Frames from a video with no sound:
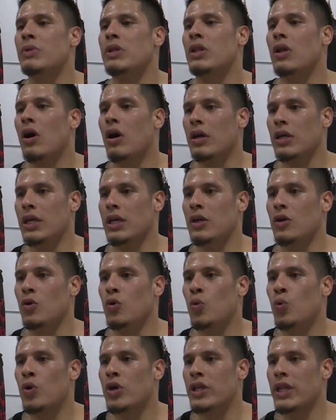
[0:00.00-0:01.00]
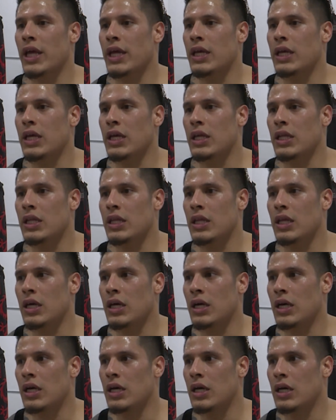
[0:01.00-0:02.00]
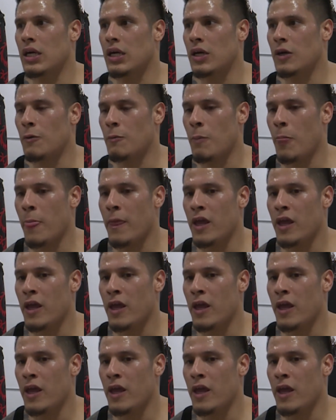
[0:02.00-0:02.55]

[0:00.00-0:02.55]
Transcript: belonging, where they can uh,